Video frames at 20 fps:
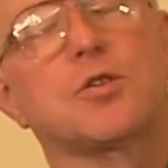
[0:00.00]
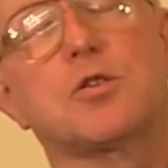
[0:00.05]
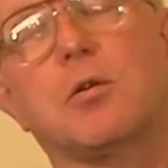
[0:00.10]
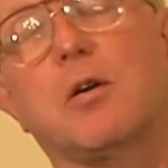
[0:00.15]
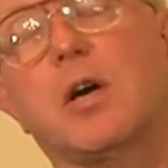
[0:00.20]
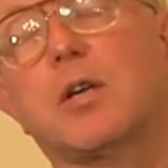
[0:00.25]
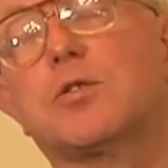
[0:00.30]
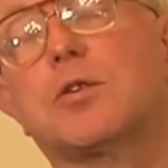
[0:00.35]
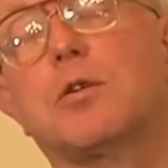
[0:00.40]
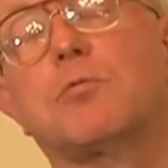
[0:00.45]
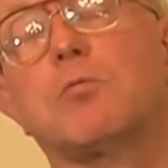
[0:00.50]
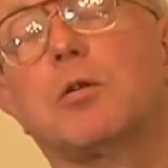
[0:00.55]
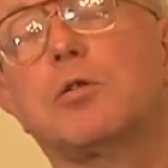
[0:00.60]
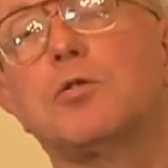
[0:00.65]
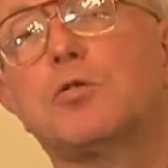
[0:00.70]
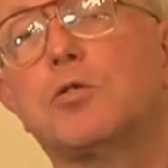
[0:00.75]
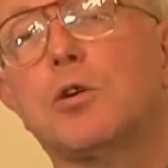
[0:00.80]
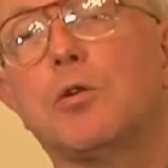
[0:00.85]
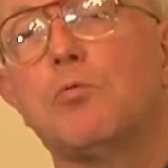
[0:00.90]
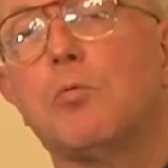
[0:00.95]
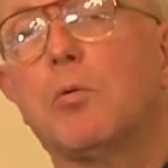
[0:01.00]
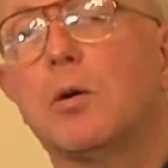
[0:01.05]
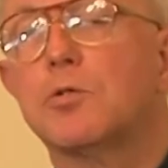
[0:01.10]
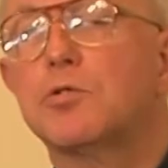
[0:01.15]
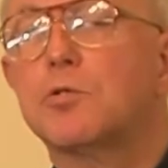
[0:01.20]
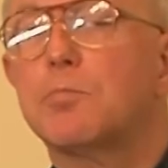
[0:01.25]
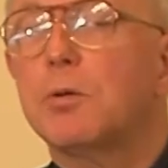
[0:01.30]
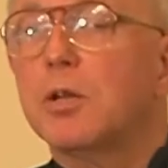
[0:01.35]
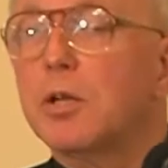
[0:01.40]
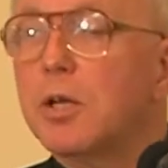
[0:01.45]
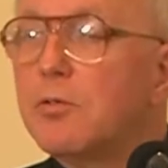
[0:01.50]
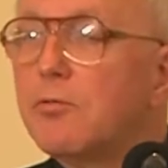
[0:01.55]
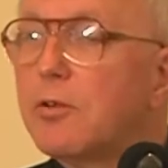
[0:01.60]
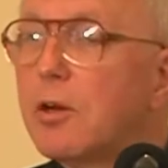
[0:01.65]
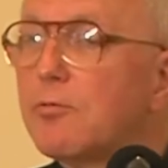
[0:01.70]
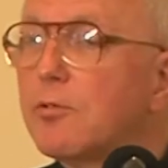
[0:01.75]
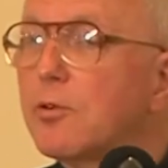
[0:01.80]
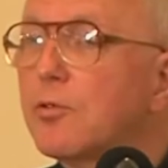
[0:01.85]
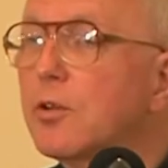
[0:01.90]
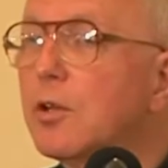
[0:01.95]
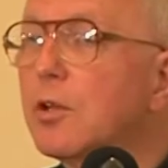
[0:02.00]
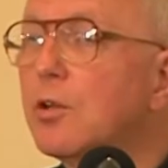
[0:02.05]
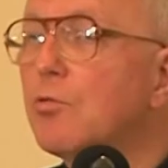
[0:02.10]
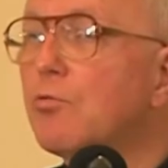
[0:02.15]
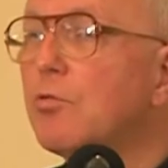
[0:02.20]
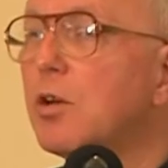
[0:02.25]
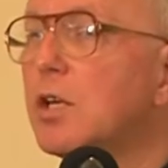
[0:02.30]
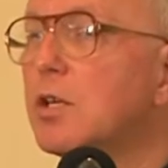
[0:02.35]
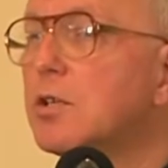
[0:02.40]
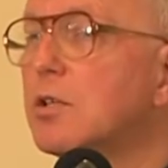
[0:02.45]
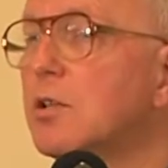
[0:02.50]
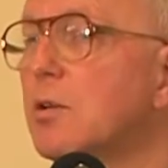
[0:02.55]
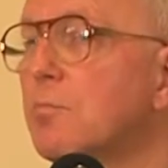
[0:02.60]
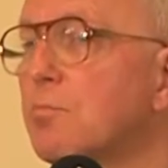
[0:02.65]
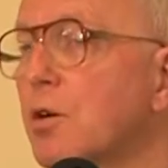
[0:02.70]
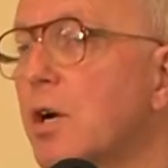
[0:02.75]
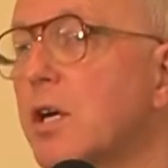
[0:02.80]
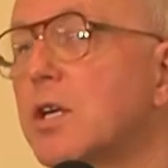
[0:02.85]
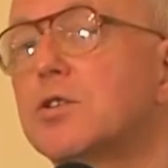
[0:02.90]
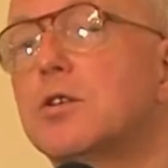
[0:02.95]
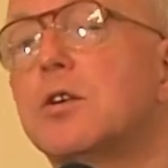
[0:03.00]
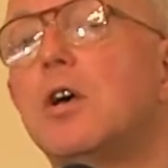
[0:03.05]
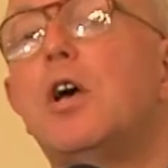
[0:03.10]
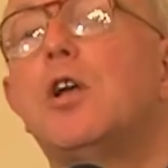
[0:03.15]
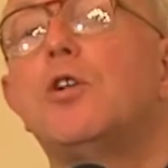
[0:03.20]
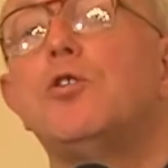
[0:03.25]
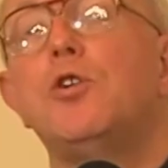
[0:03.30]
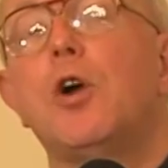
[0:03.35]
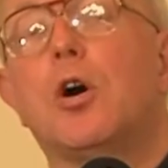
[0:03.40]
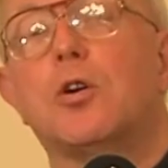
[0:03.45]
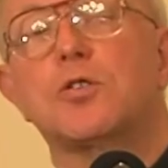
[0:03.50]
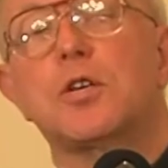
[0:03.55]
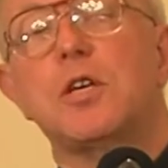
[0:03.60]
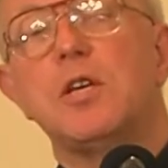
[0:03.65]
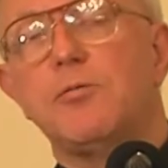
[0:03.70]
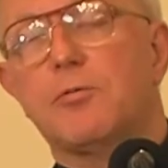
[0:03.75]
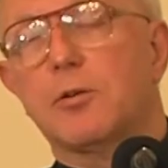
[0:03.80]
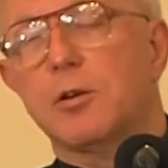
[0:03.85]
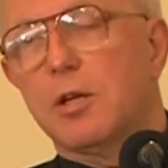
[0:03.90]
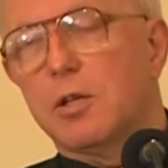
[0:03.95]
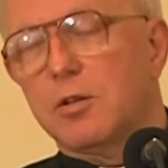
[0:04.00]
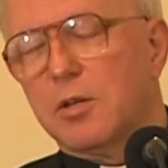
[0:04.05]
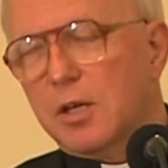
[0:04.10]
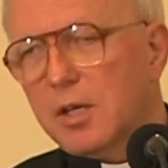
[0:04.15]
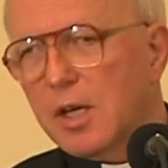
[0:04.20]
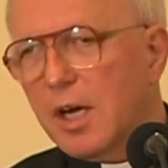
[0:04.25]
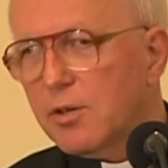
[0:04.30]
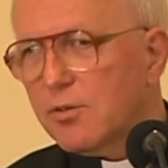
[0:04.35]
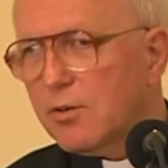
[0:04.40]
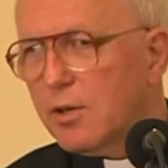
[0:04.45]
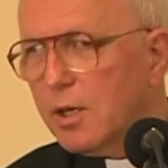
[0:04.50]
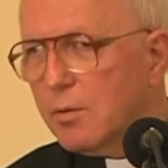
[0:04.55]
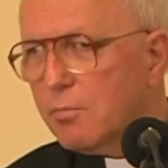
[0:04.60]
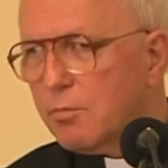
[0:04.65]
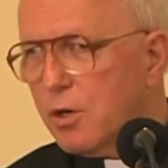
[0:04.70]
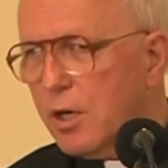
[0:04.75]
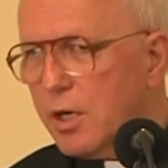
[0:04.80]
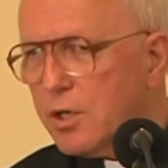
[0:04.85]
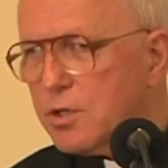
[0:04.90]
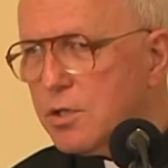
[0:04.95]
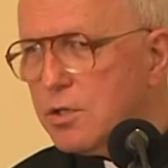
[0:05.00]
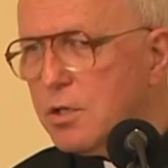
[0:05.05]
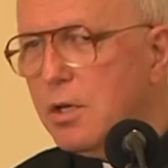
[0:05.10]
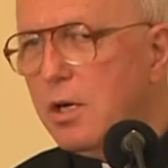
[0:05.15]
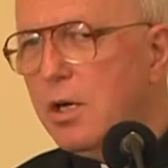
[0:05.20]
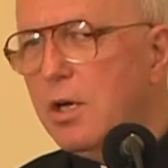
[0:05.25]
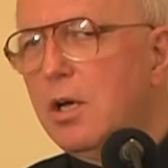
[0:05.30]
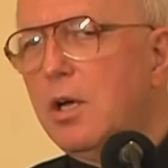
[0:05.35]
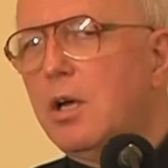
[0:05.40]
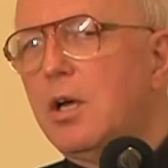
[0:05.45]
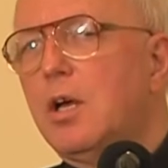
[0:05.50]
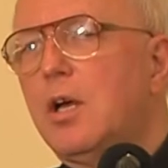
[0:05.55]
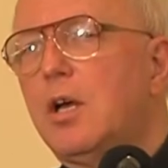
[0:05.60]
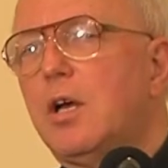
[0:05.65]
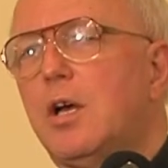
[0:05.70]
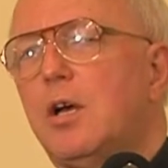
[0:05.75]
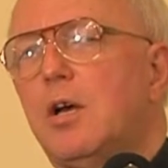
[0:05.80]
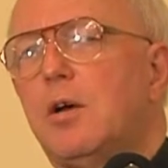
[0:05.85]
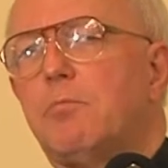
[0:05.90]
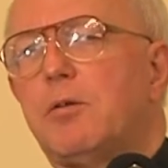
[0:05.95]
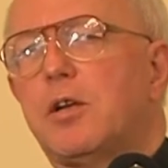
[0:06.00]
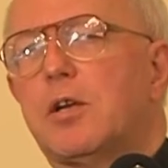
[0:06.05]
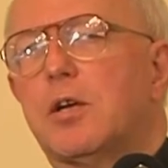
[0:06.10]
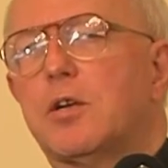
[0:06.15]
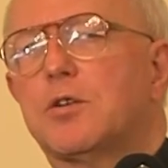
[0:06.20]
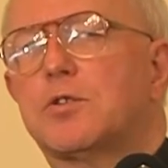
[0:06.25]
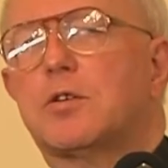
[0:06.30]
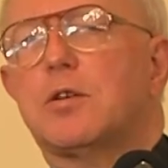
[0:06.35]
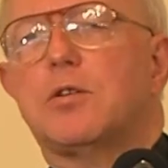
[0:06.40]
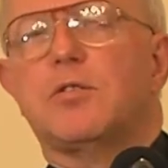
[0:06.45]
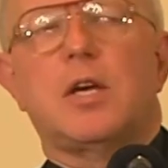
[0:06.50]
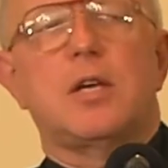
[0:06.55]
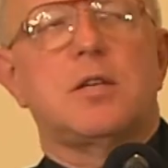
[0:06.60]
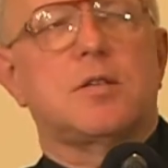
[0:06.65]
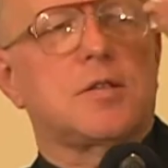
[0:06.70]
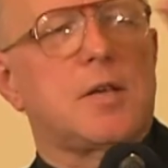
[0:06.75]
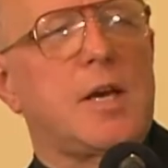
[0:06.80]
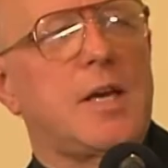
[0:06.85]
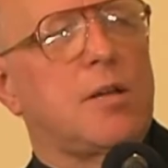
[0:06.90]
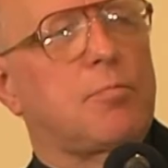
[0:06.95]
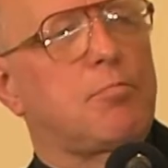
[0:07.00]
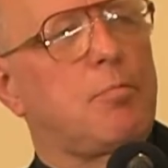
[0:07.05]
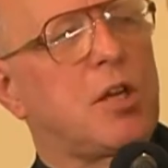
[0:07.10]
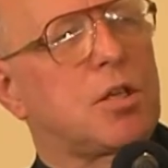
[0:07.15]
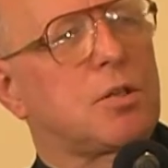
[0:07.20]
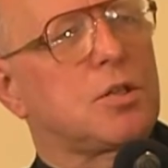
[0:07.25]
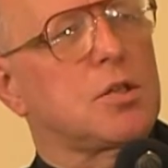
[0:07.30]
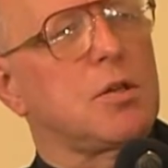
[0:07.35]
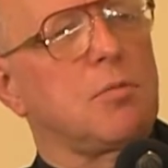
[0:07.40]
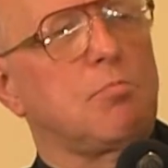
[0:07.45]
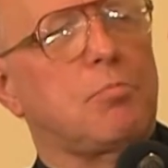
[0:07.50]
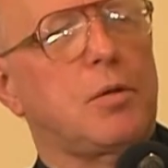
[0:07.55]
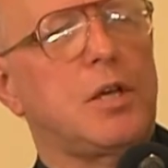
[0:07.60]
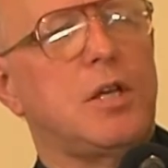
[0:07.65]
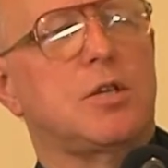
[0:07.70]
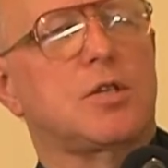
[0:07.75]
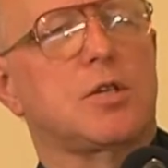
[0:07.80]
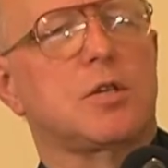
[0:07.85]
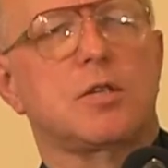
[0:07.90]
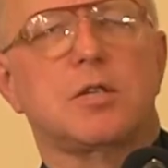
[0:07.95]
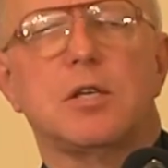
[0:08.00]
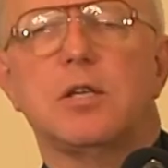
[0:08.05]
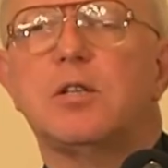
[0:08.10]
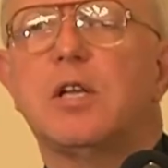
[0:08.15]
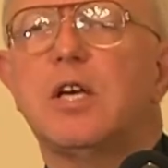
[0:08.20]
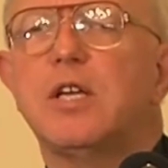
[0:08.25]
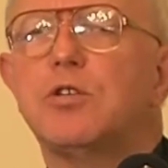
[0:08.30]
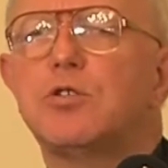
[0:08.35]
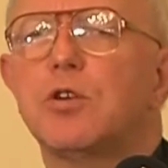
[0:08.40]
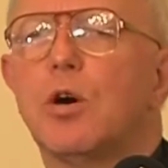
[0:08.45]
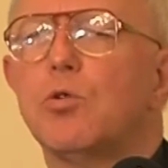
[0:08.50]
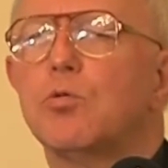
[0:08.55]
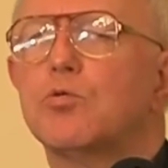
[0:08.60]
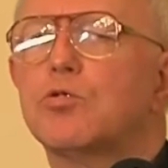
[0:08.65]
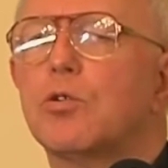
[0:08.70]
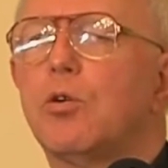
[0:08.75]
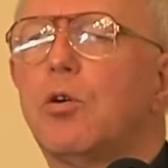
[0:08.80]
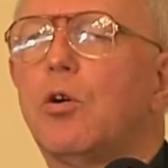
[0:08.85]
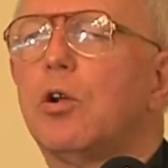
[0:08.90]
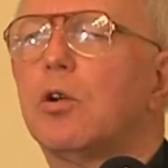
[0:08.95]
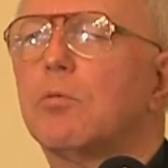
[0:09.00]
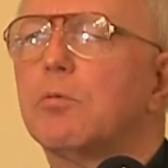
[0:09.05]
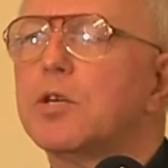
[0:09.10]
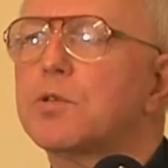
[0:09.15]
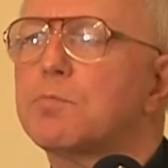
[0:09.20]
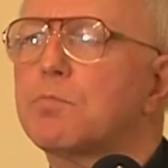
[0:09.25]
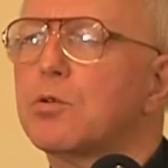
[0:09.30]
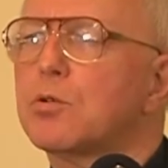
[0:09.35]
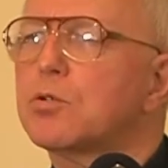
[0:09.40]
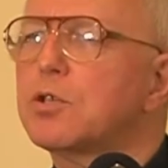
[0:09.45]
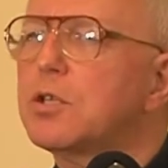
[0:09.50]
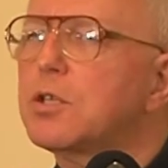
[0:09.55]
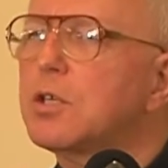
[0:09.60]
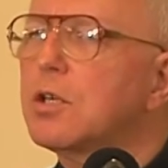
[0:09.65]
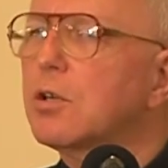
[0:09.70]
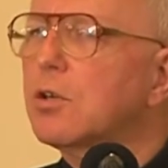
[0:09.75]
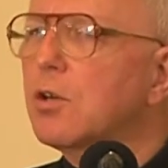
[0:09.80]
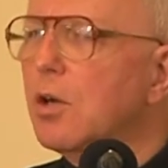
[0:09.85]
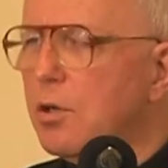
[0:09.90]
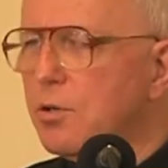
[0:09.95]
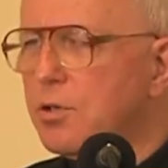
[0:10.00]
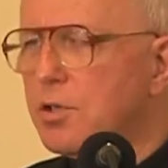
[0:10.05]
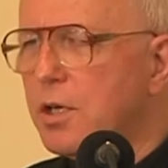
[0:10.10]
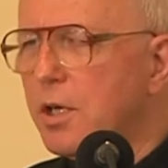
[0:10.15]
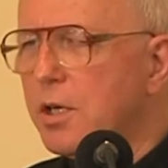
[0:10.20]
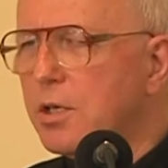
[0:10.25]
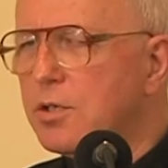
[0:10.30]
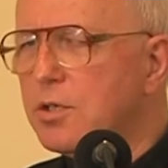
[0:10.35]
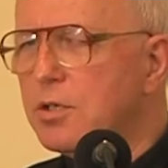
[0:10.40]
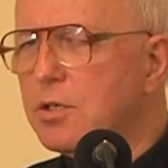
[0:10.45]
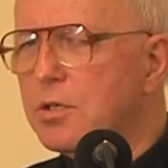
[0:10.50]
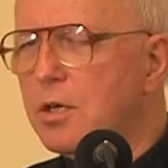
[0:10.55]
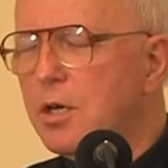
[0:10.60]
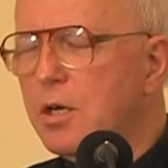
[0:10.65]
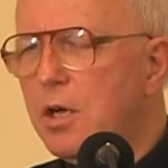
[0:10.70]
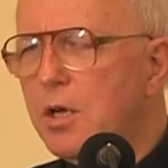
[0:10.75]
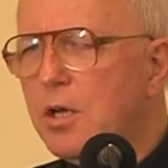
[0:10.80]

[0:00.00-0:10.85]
So I said, well, you don't want to believe everything you read in the press, not even in the Catholic press, because they take bits and pieces and they don't always put it in context.